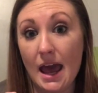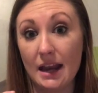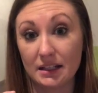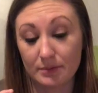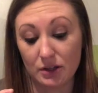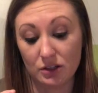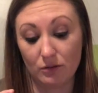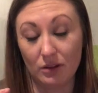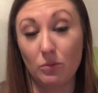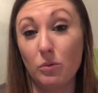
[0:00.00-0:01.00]
and especially
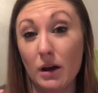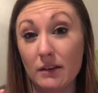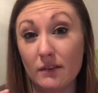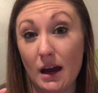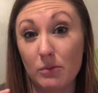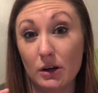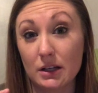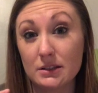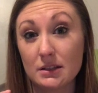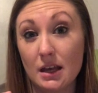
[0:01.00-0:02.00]
with white
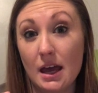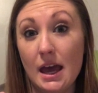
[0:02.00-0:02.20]
fabrics,